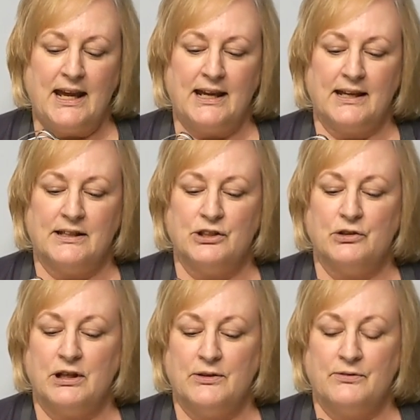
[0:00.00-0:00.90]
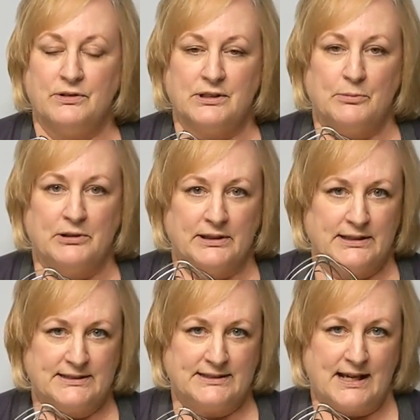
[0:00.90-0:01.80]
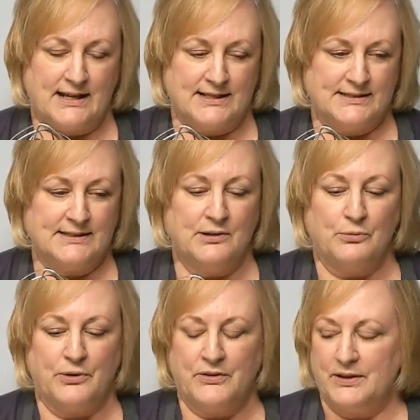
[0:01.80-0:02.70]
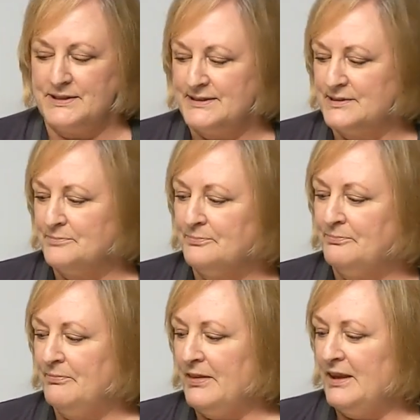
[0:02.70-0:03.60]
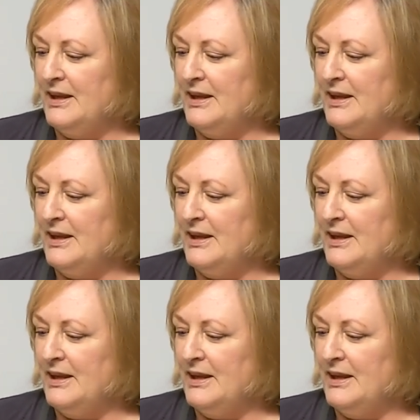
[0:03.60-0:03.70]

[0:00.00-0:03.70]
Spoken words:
and you can even double its size with this.